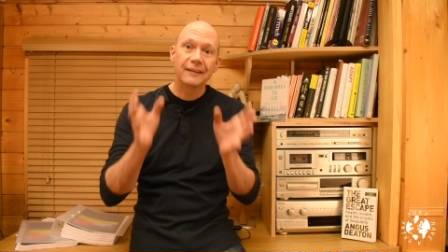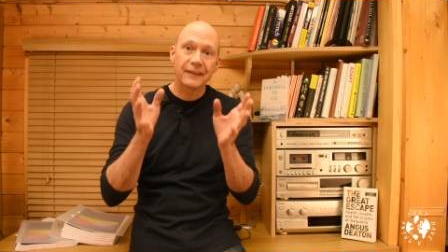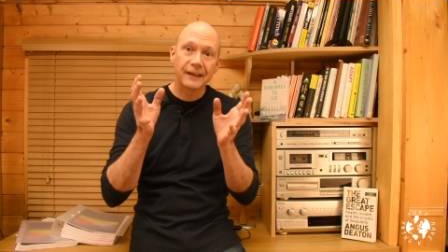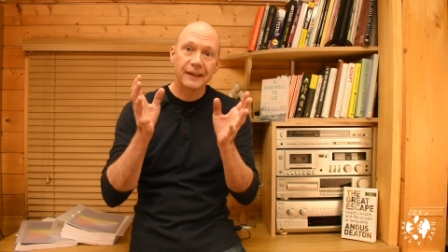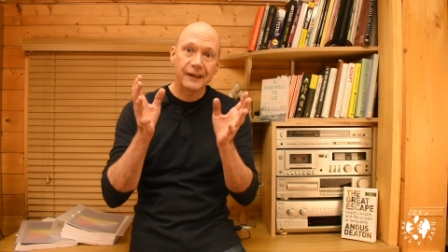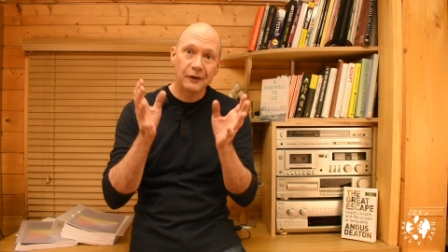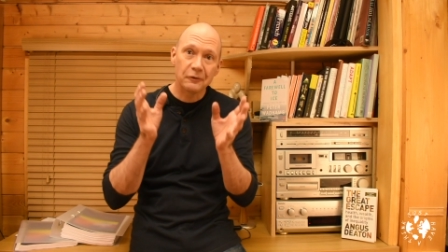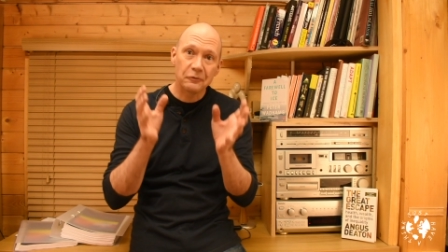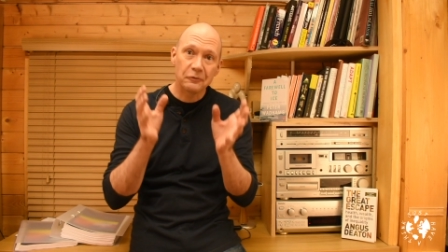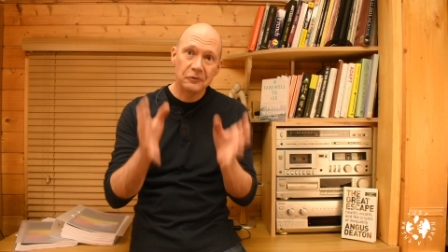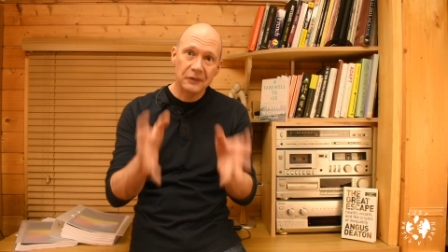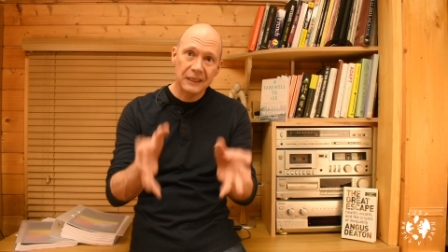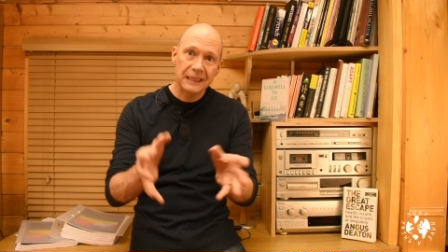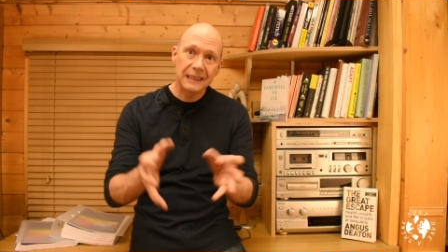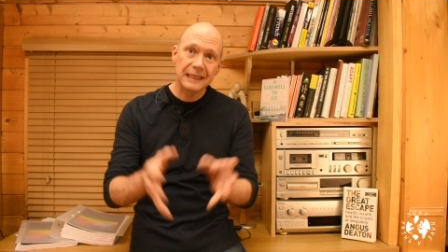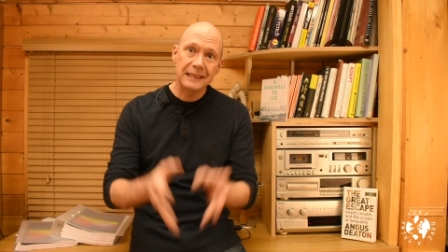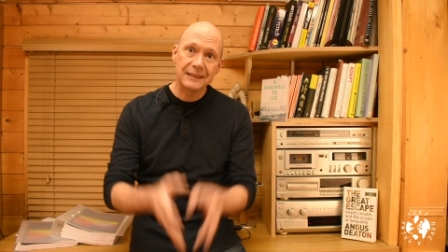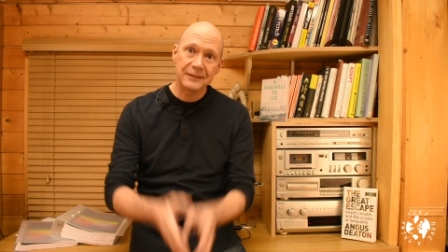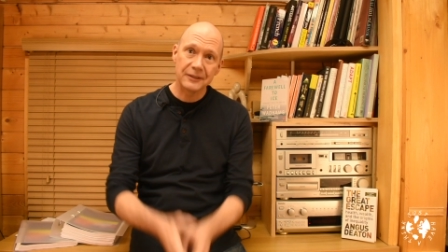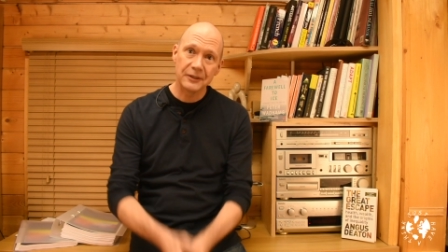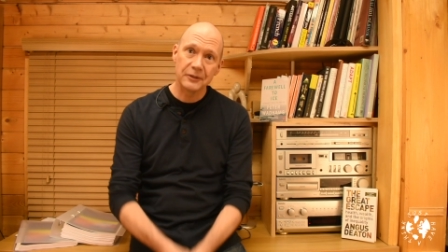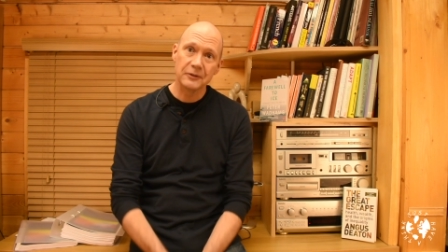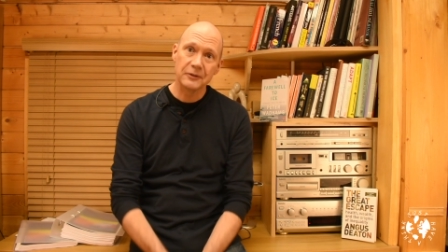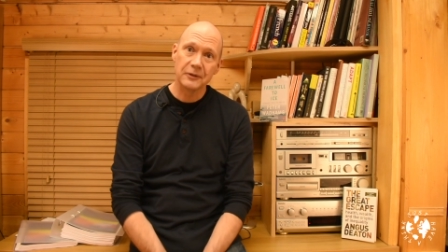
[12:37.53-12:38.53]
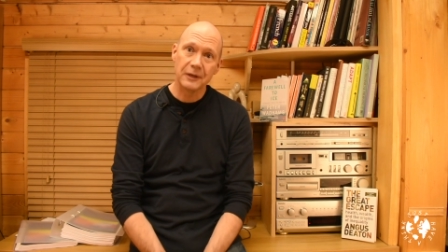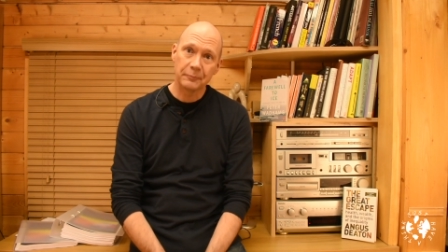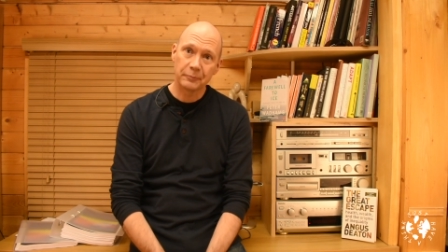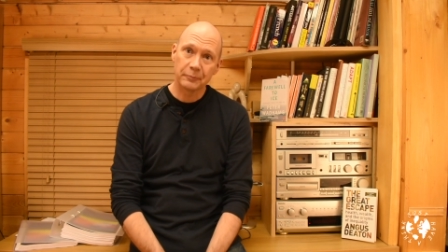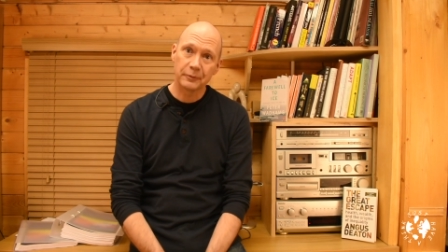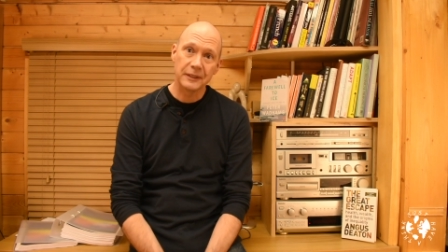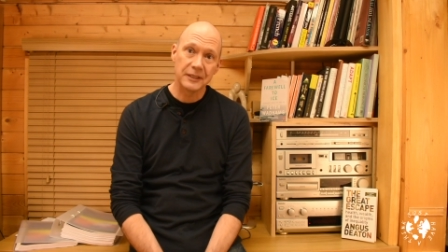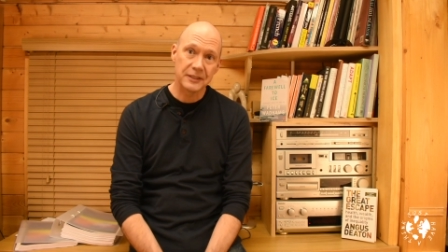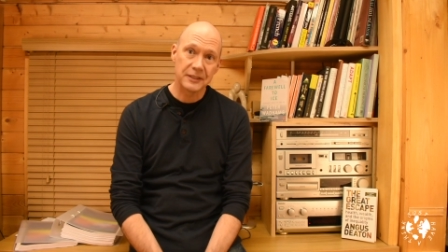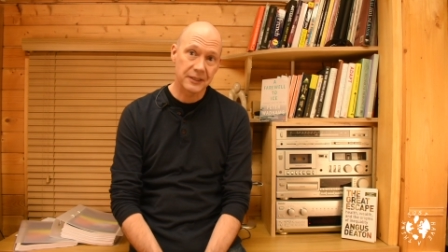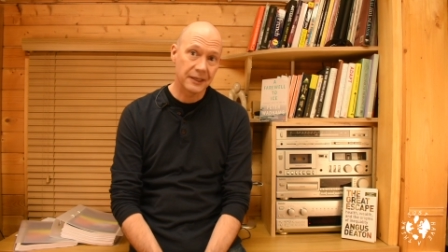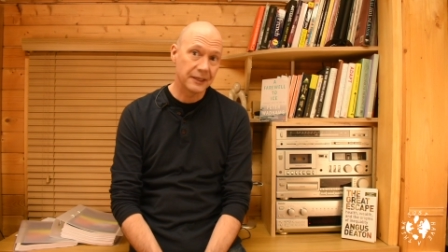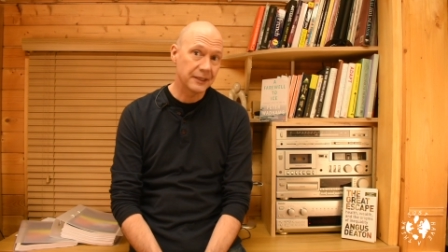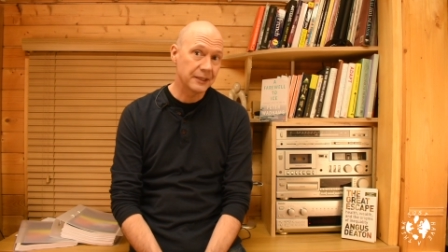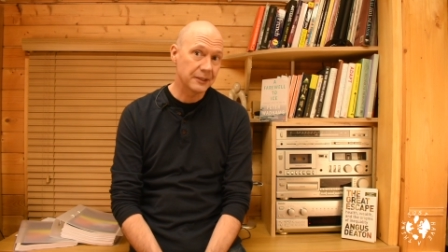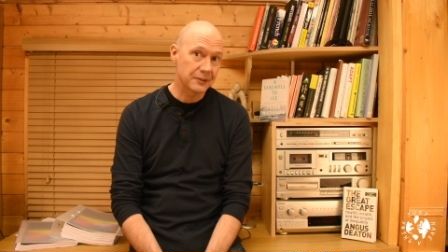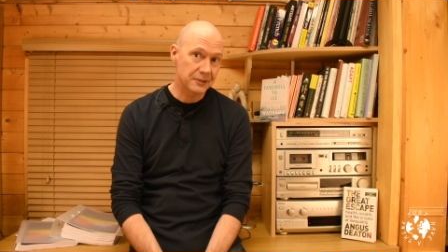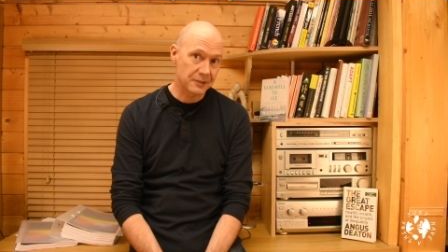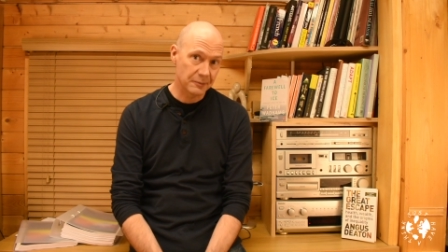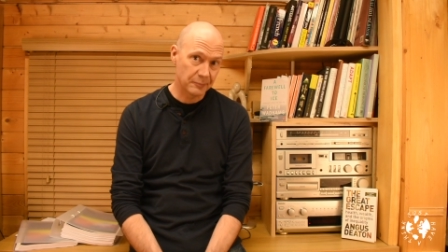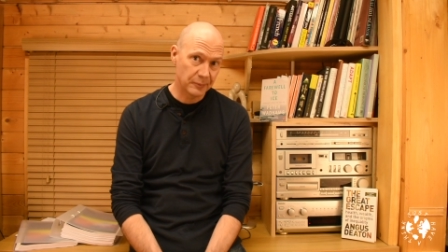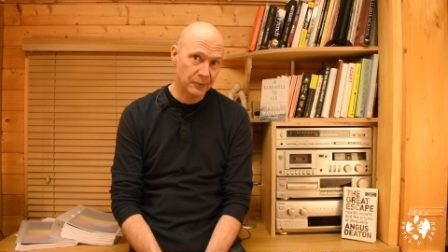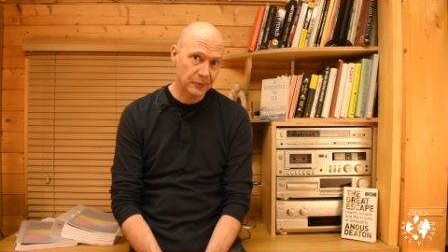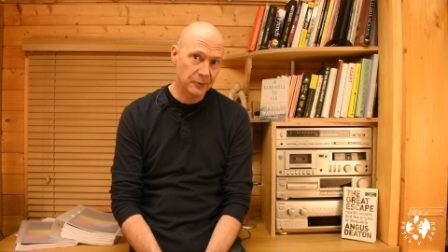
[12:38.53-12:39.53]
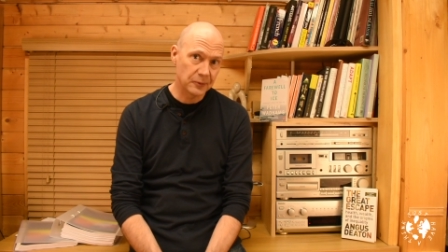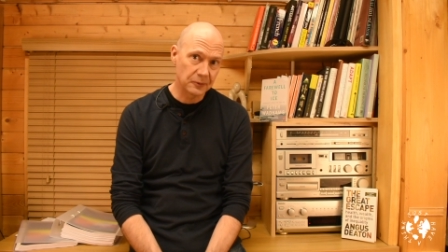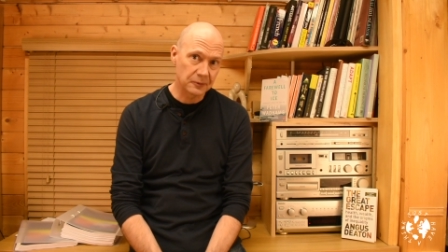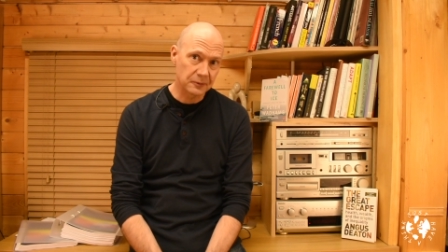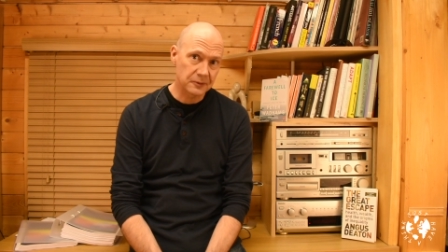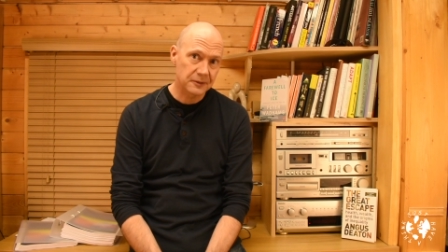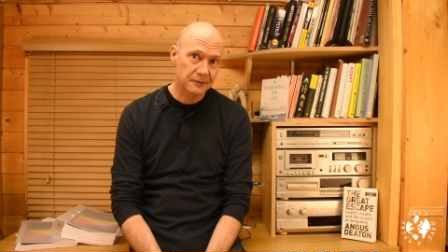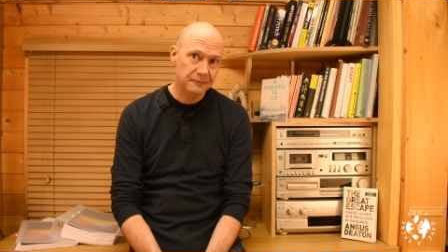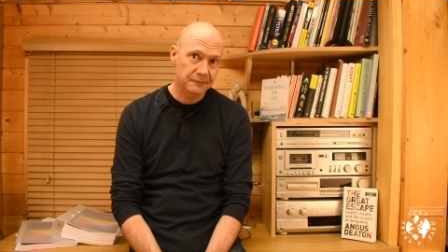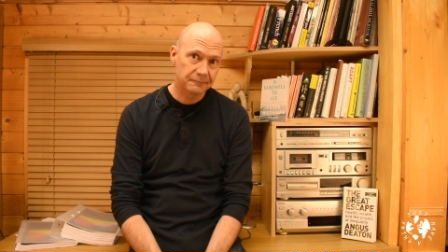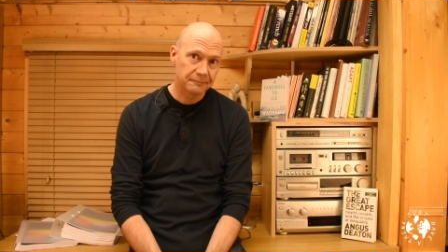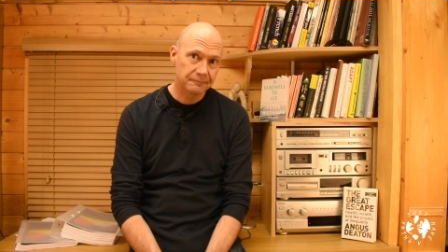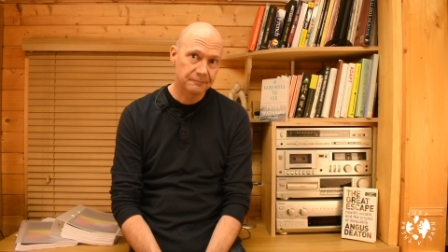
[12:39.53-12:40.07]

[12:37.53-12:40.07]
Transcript: then I really do appreciate your support.